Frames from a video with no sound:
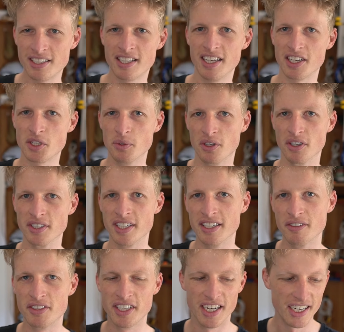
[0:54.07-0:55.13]
into the actual
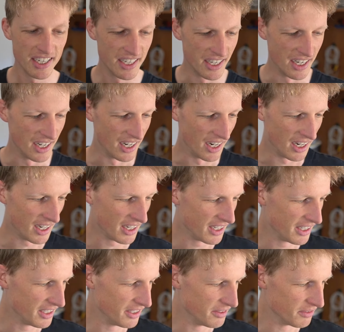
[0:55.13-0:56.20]
content of today,
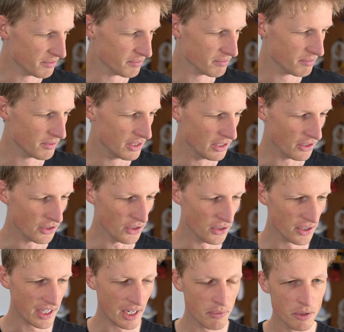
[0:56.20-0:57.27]
I
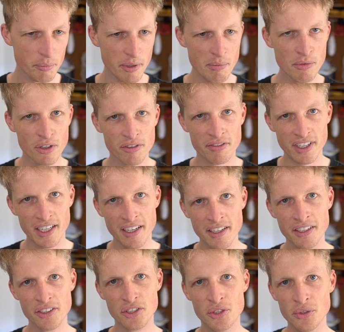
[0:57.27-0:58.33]
thought it would be more
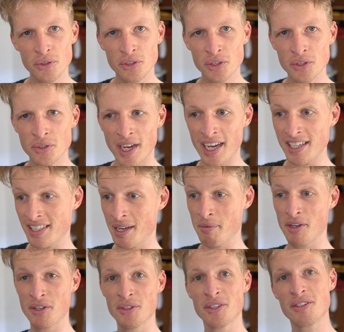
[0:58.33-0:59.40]
fun to do a
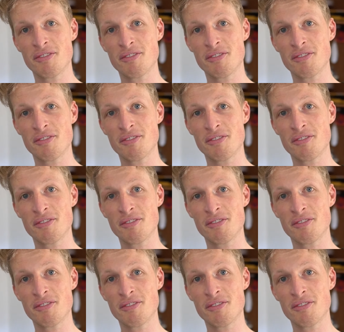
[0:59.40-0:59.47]
demo